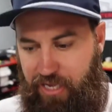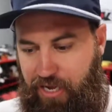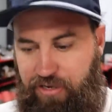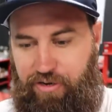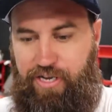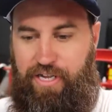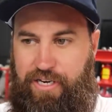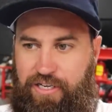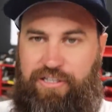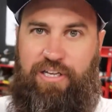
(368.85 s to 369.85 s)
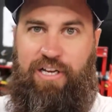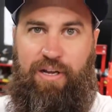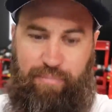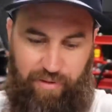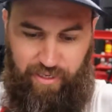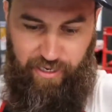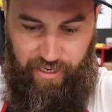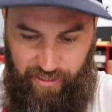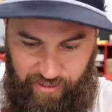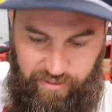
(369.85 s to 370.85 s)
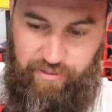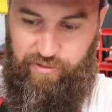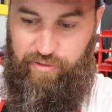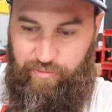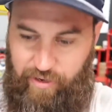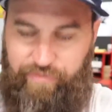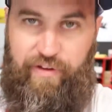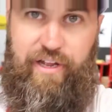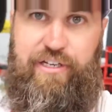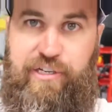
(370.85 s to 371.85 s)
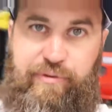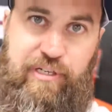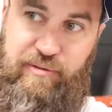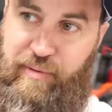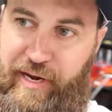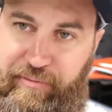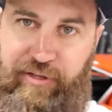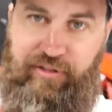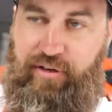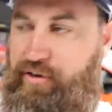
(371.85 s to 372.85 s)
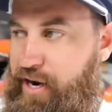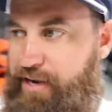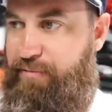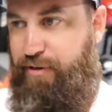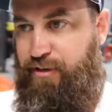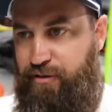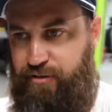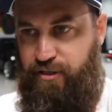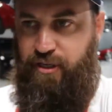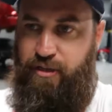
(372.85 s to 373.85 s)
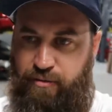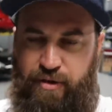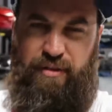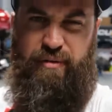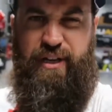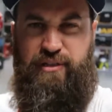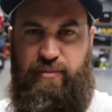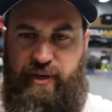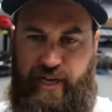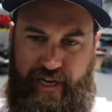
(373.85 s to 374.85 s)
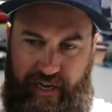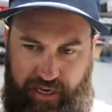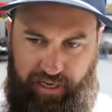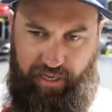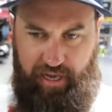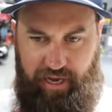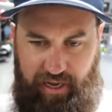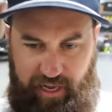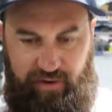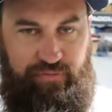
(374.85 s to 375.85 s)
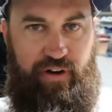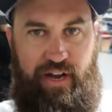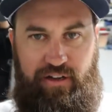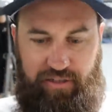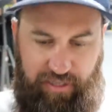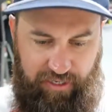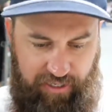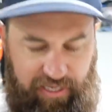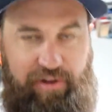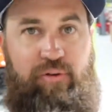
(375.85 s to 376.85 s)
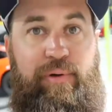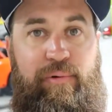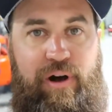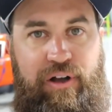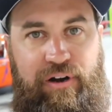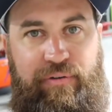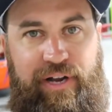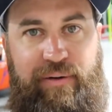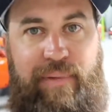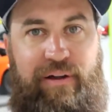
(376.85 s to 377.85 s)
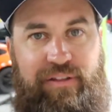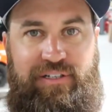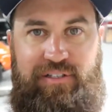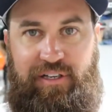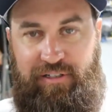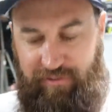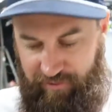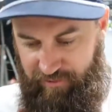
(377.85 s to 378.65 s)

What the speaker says: I'll go ahead and clean up the rough edge that we just made with the grinding wheel, with a razor blade and a file, and we'll be well on our way to mounting this thing.